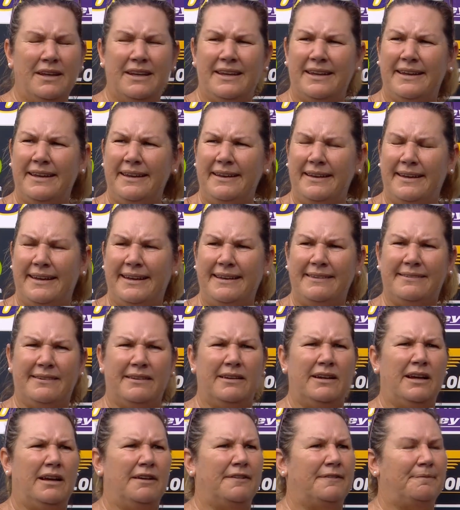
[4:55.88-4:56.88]
he, he's
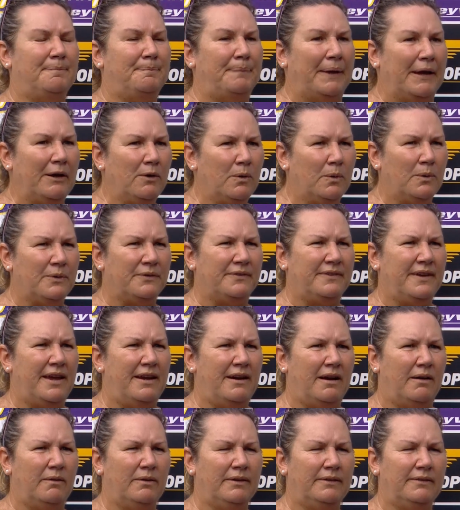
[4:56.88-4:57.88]
a big horse,
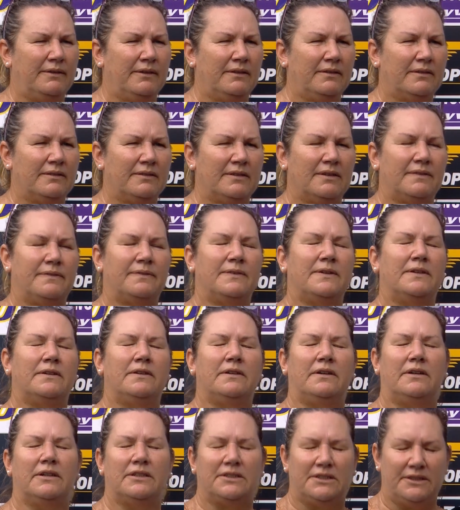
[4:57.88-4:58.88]
and I always think to myself,
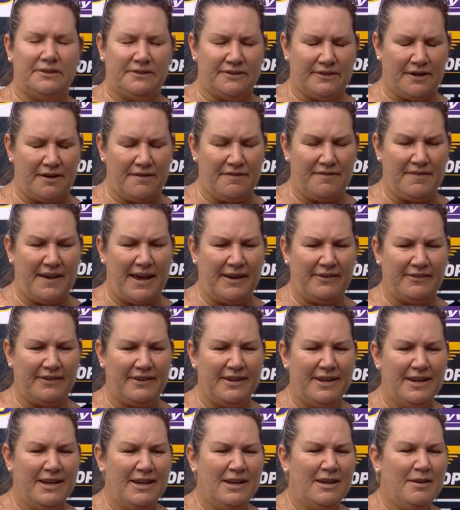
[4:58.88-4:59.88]
gosh, he's so fat.
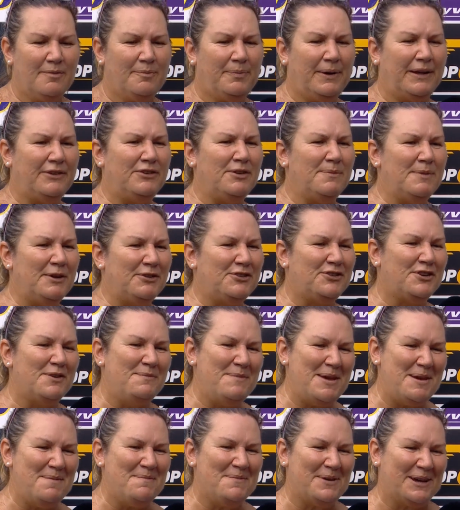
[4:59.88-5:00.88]
But you must
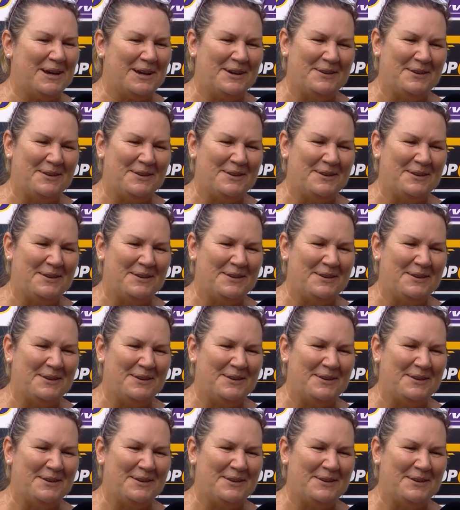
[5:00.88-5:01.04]
remember,